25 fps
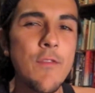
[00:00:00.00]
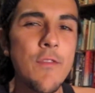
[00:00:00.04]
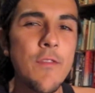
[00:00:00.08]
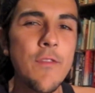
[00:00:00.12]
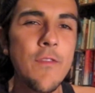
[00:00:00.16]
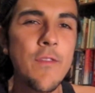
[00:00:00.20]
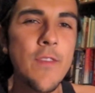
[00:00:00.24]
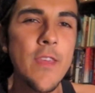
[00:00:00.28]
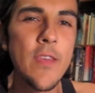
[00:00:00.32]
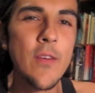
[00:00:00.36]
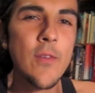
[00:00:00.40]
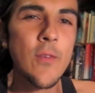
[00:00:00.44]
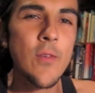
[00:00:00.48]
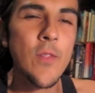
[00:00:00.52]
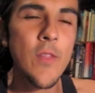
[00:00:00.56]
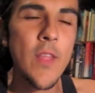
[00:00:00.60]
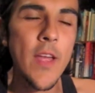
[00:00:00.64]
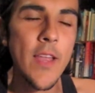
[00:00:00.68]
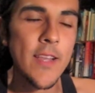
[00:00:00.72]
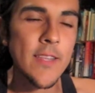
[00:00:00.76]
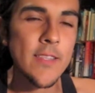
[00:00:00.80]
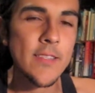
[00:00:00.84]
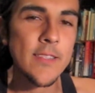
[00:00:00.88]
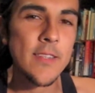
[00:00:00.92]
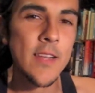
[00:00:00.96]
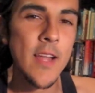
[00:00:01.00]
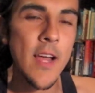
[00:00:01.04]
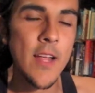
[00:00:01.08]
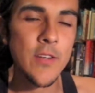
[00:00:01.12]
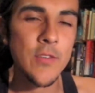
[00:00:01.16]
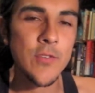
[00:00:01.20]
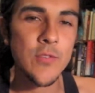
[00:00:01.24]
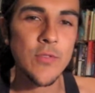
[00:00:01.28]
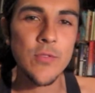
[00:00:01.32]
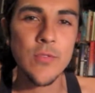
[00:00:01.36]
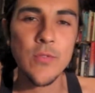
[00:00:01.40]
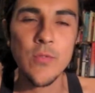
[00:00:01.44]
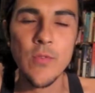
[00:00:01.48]
feel that it's not
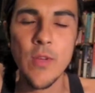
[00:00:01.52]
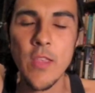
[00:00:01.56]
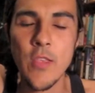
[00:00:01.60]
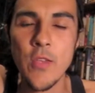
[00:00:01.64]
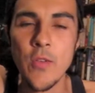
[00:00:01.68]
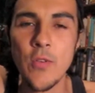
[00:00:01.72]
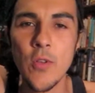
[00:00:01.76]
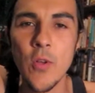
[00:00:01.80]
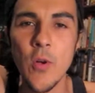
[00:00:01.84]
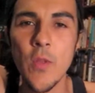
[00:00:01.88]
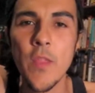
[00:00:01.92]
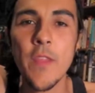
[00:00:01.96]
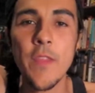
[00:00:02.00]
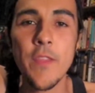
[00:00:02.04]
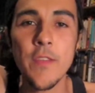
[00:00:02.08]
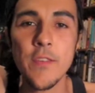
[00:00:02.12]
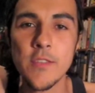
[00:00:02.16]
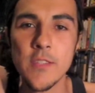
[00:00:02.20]
true and you know that